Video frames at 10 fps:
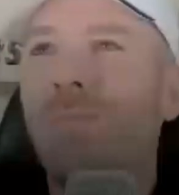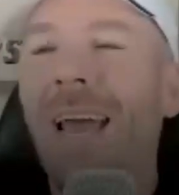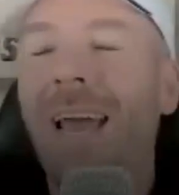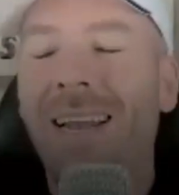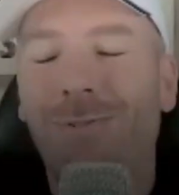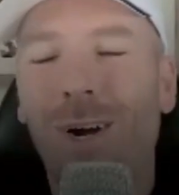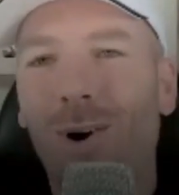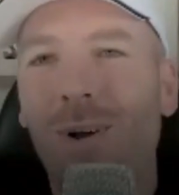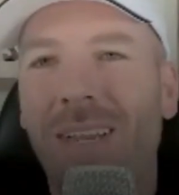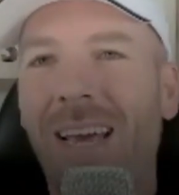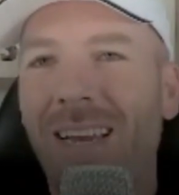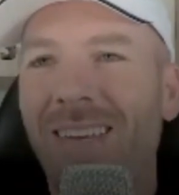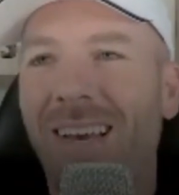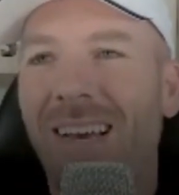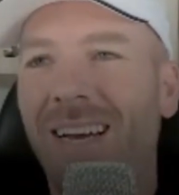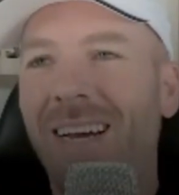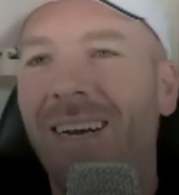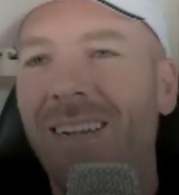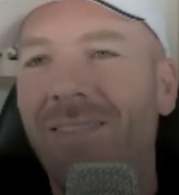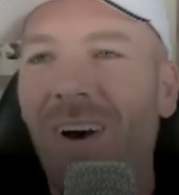expand grow and get
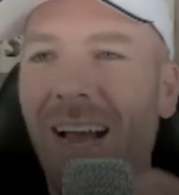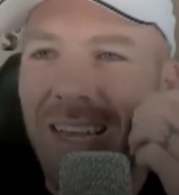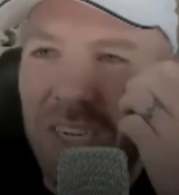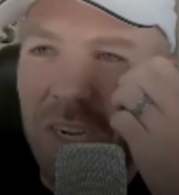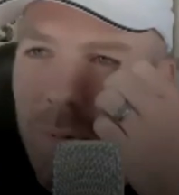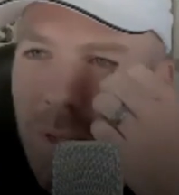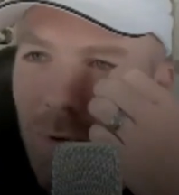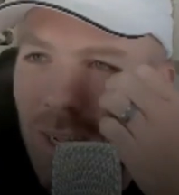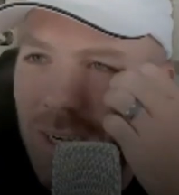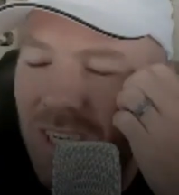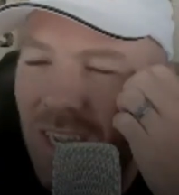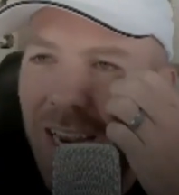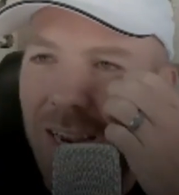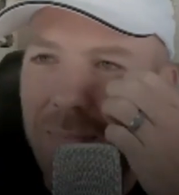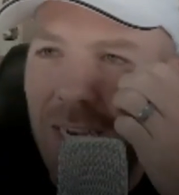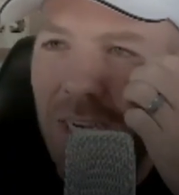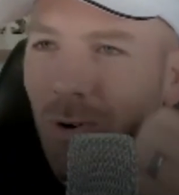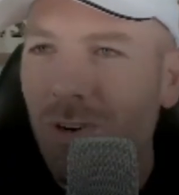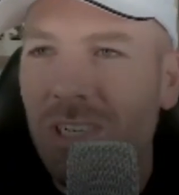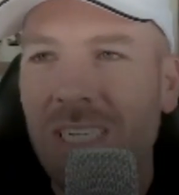uh, advice and people on your side and
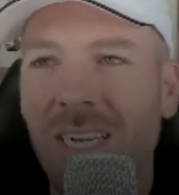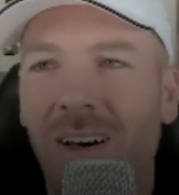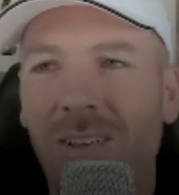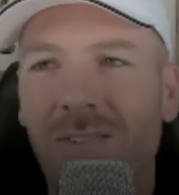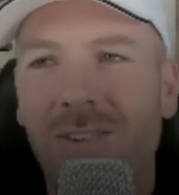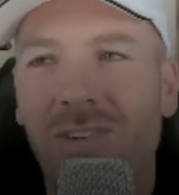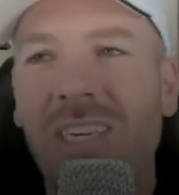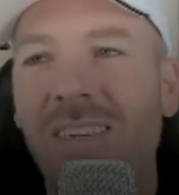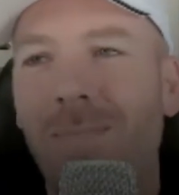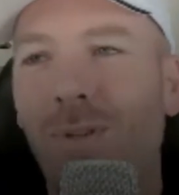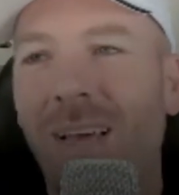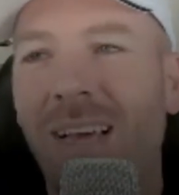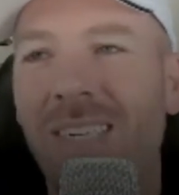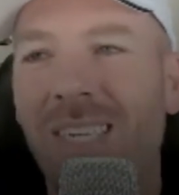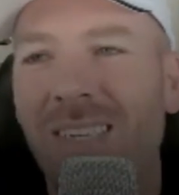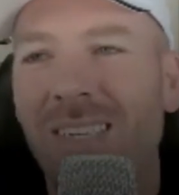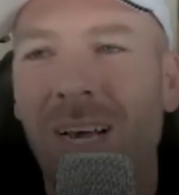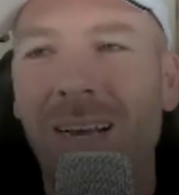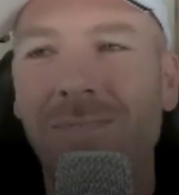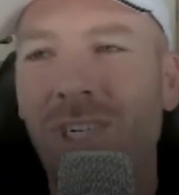mentors and all of those things in place and
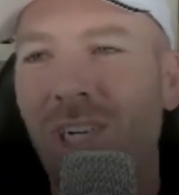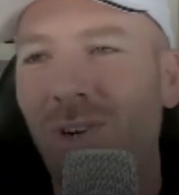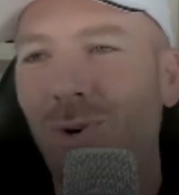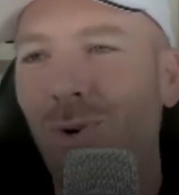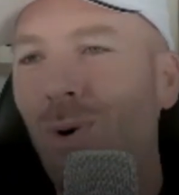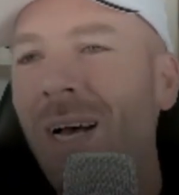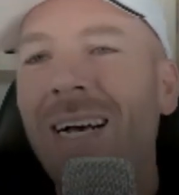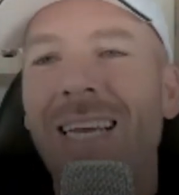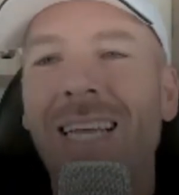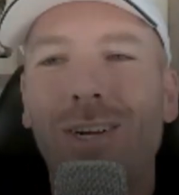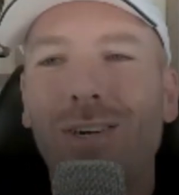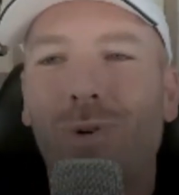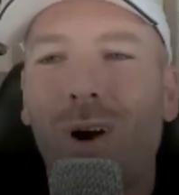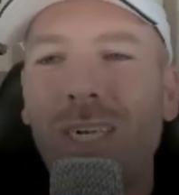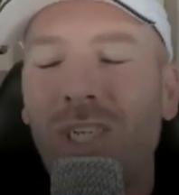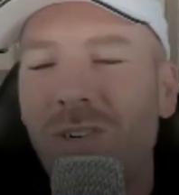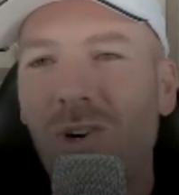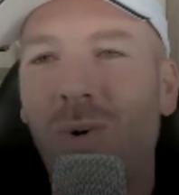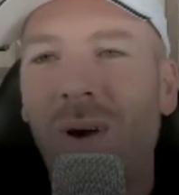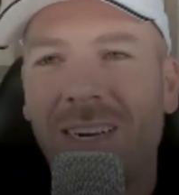sometimes you you know you rush in
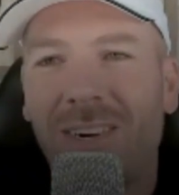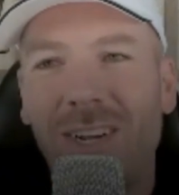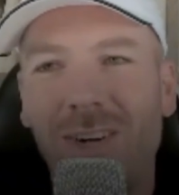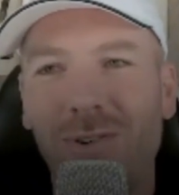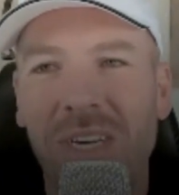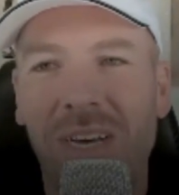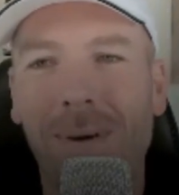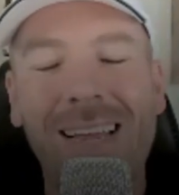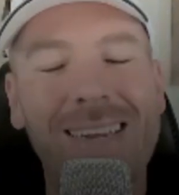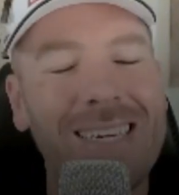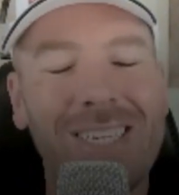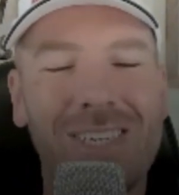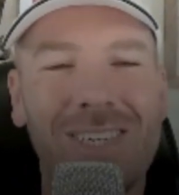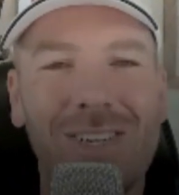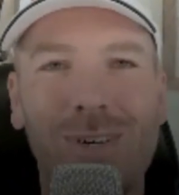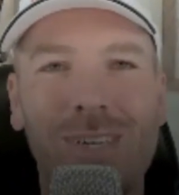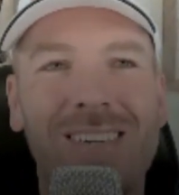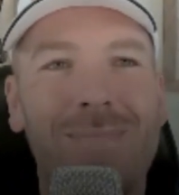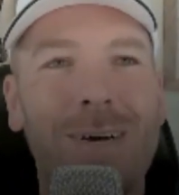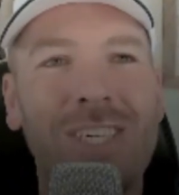too quick or you don't uh, pay attention to it
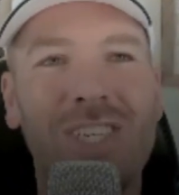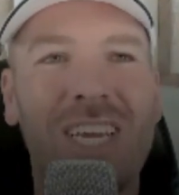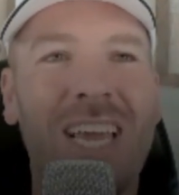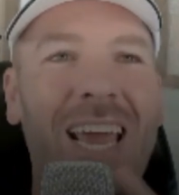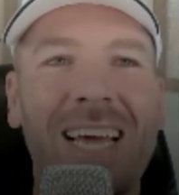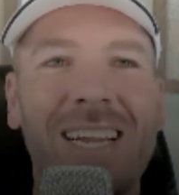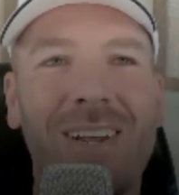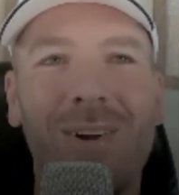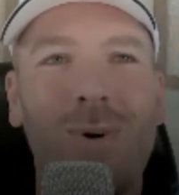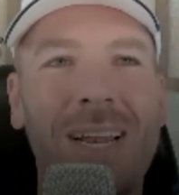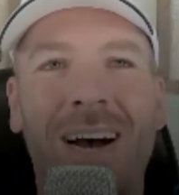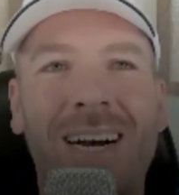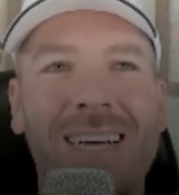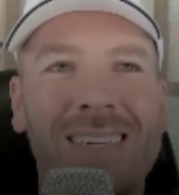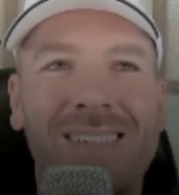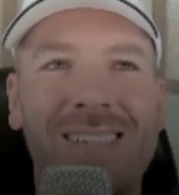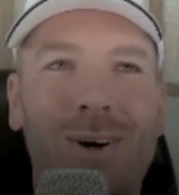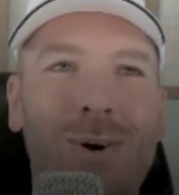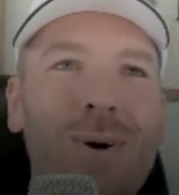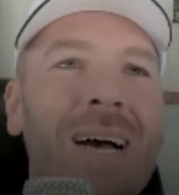as much as you can and, and whatnot and
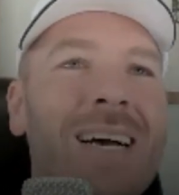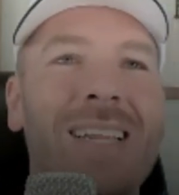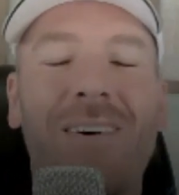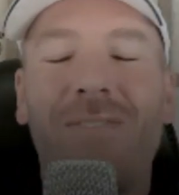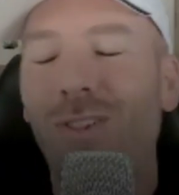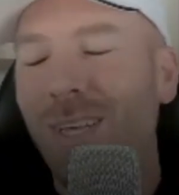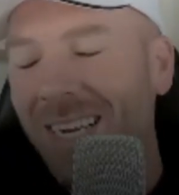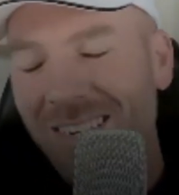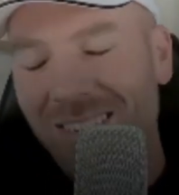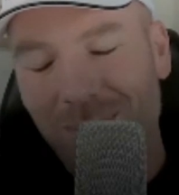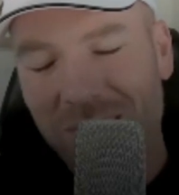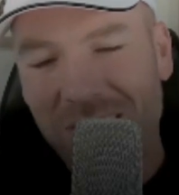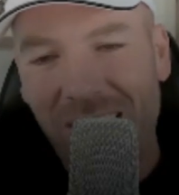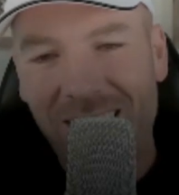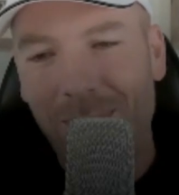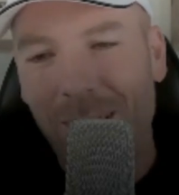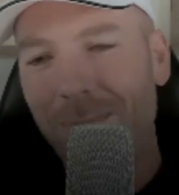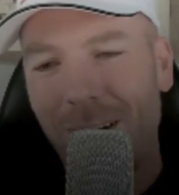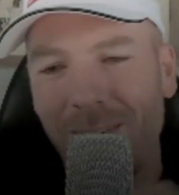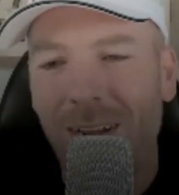so definitely an easy mistake to
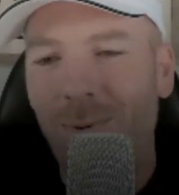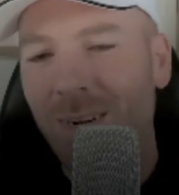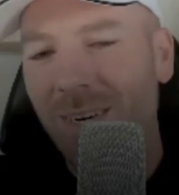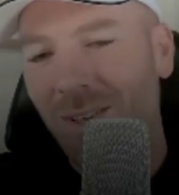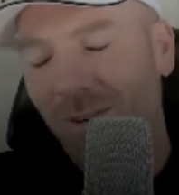make but a great one